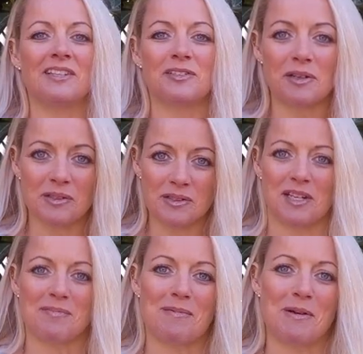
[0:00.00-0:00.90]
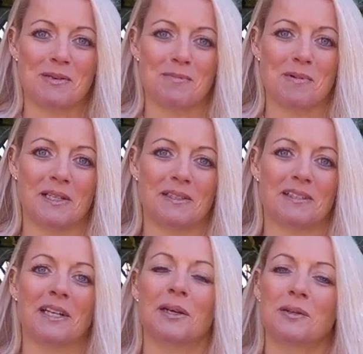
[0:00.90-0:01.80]
So I'm going to take my mountain bike
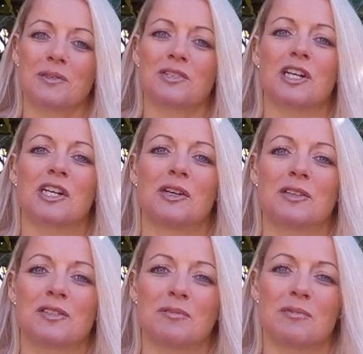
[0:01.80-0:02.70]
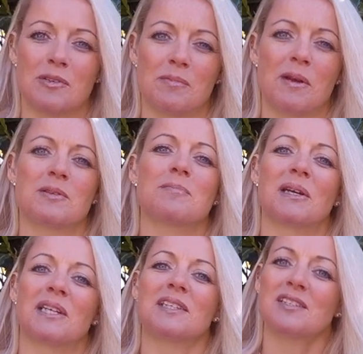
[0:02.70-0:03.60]
and I'm going to try and learn some new mountain
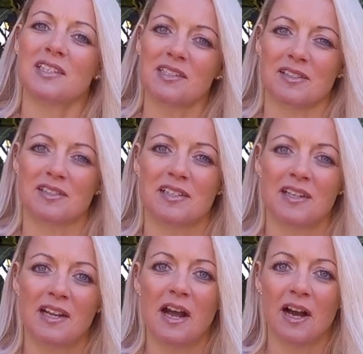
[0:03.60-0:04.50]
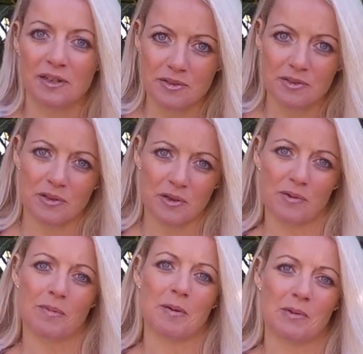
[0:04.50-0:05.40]
biking skills. I'm going to
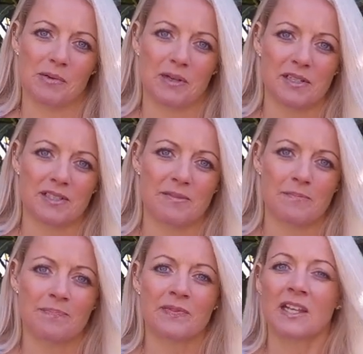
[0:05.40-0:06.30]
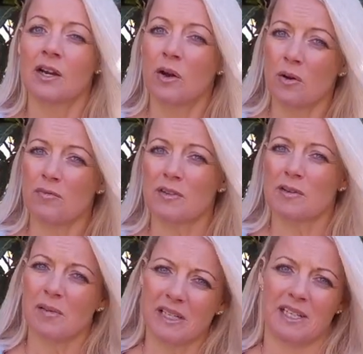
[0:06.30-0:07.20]
record my progress. Hopefully
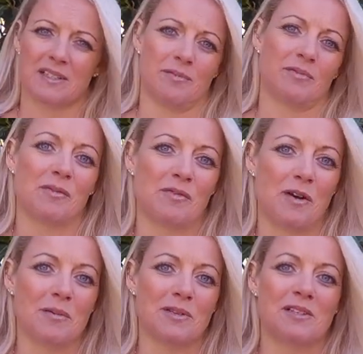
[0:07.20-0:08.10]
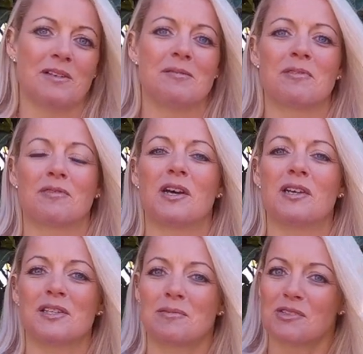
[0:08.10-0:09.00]
you might get something from it, but if
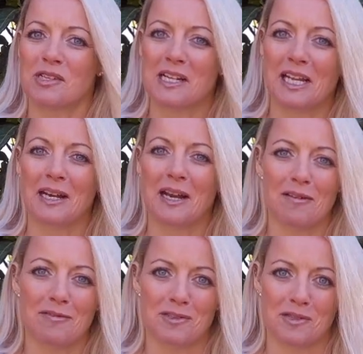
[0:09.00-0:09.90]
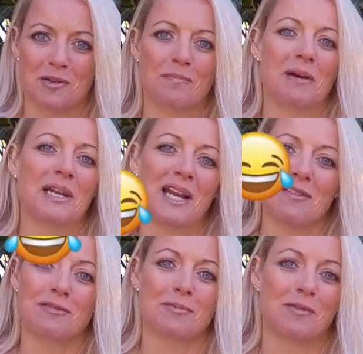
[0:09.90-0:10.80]
not, I'm sure you'll get a laugh or two at my
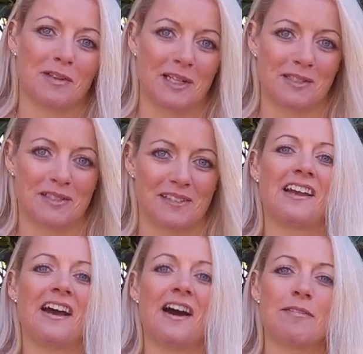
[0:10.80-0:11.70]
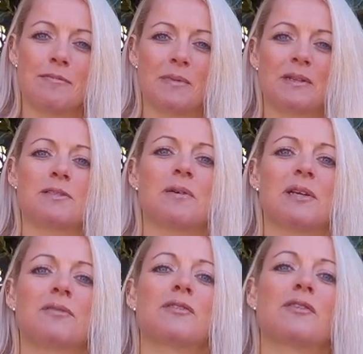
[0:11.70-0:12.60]
inevitable fails. I've been mountain
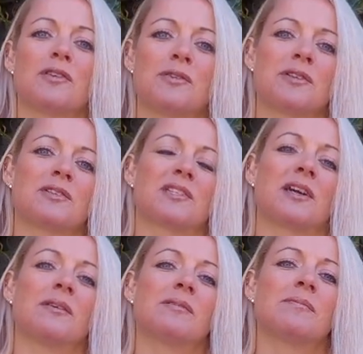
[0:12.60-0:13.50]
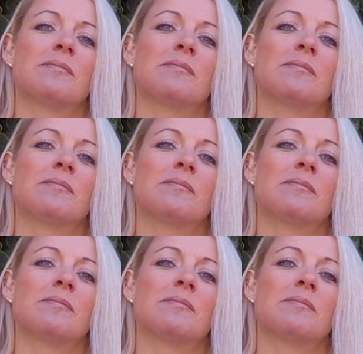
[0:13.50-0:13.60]
biking for a few years now.